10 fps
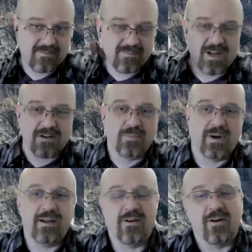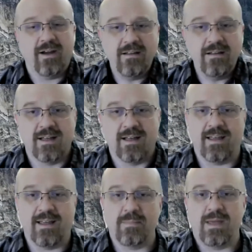Dr. Brian Gray. I
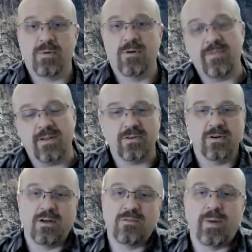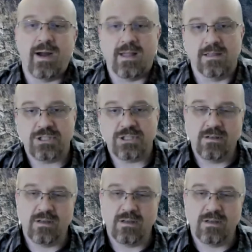am a professor of biology